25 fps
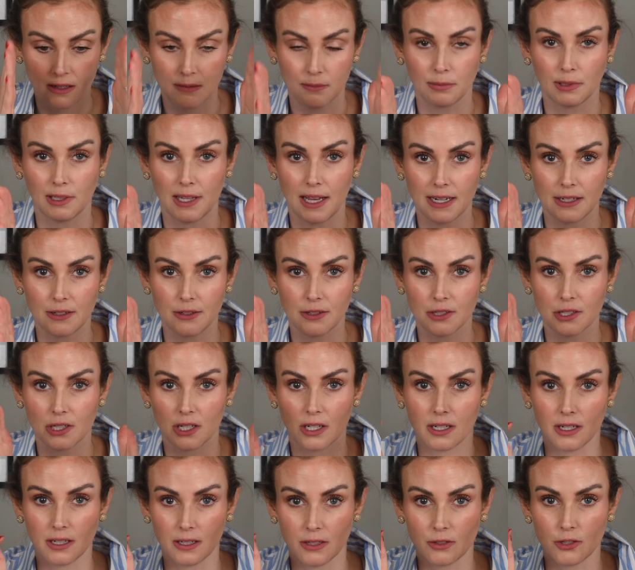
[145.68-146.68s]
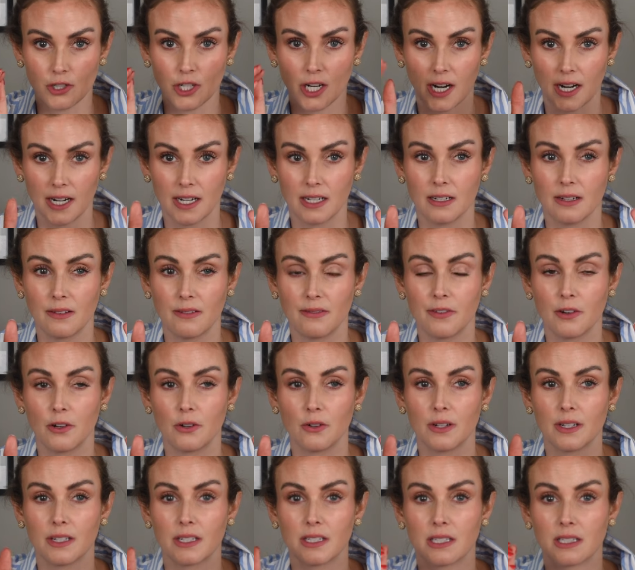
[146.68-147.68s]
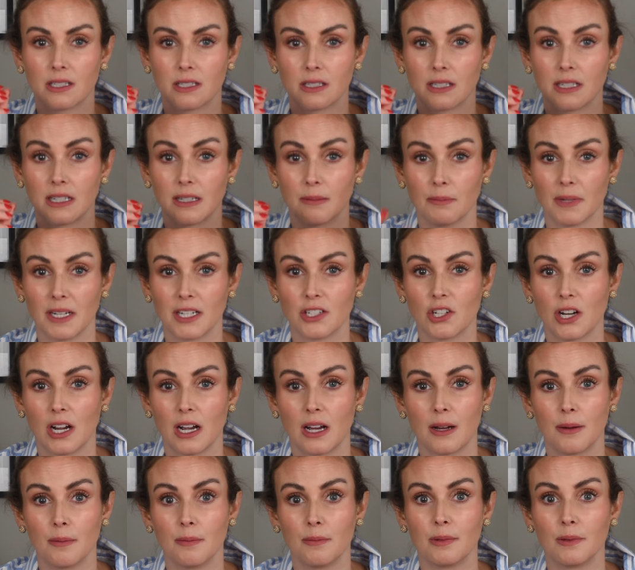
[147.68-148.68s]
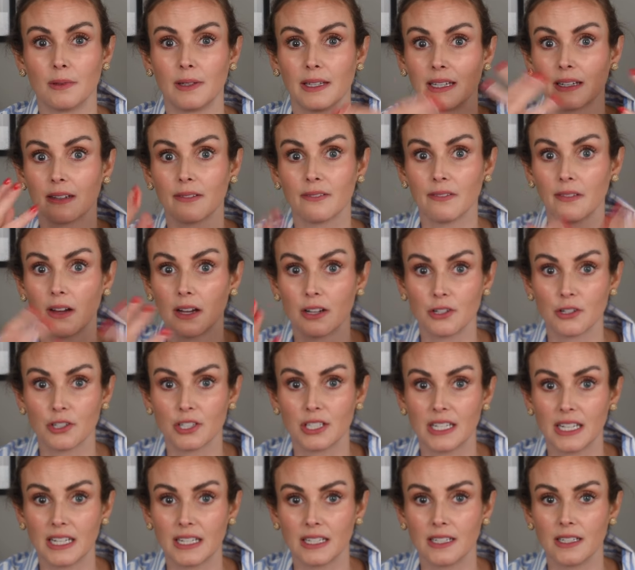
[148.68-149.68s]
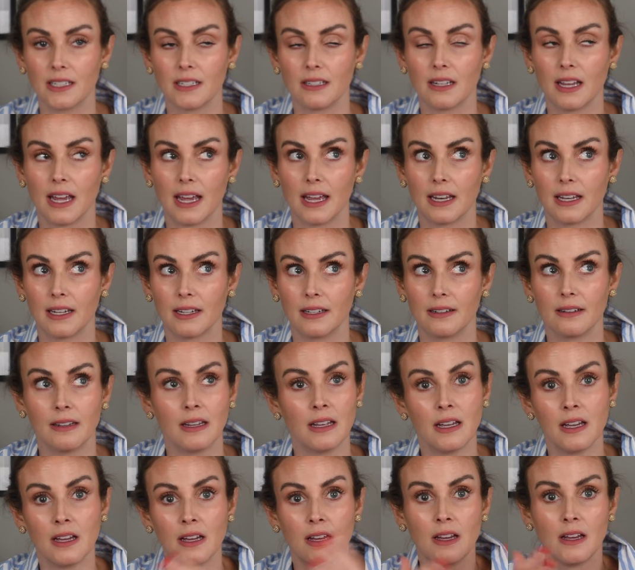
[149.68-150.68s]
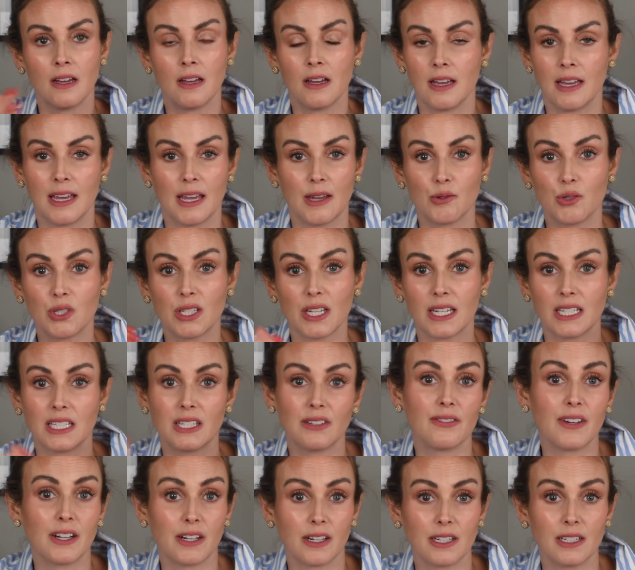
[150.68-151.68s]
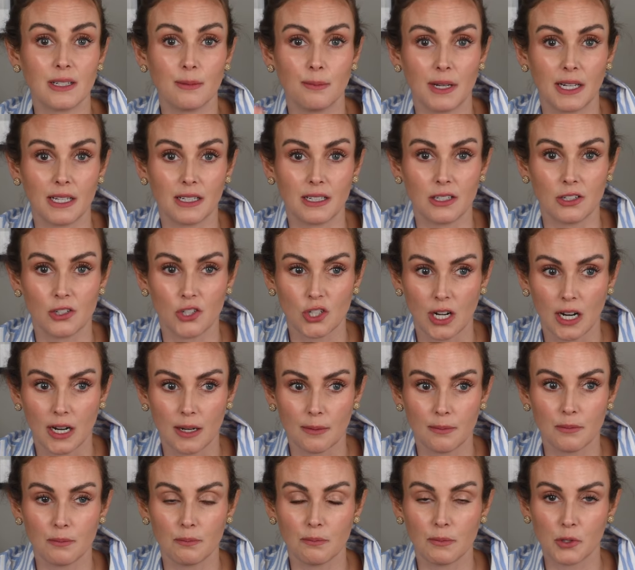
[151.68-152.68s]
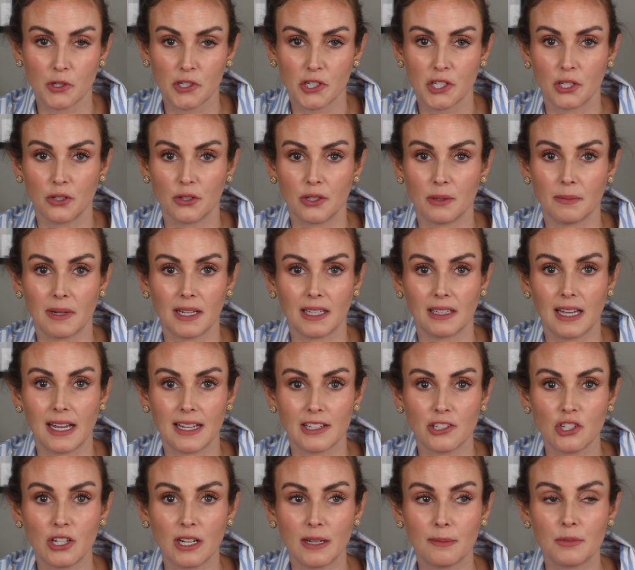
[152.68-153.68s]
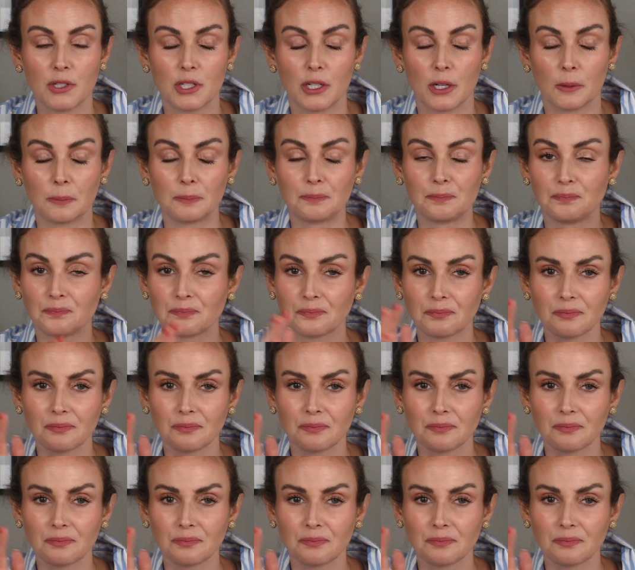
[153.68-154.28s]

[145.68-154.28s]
blinders on, trying to focus, get my job, like understand it, and it was it's a very demanding job, more so than my last job. So